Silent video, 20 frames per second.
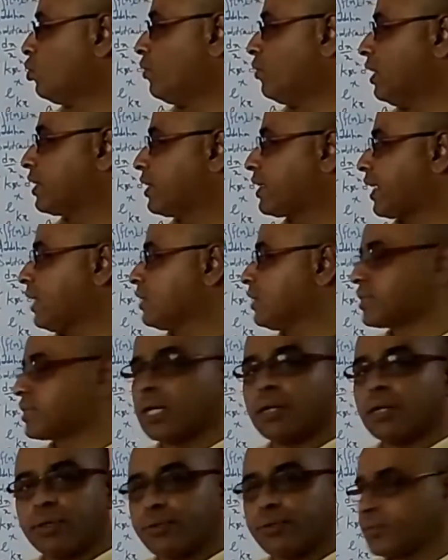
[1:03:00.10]
will
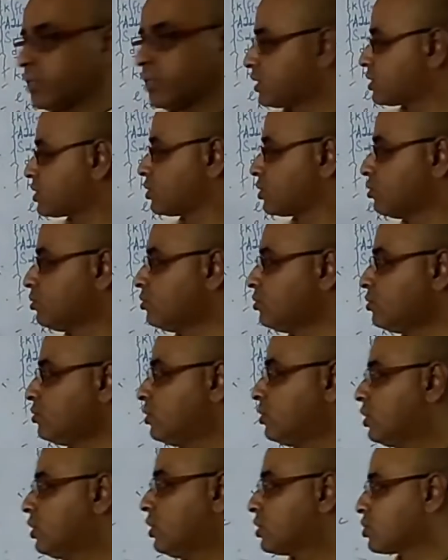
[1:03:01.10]
cancel with this 2.
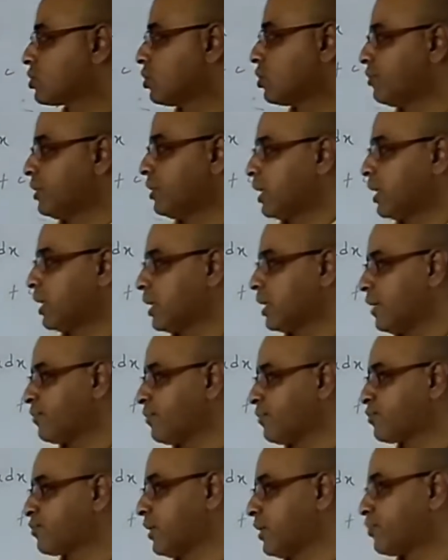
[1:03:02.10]
So we are
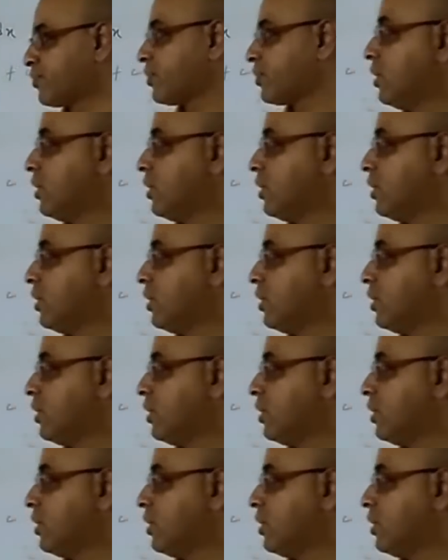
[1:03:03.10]
left with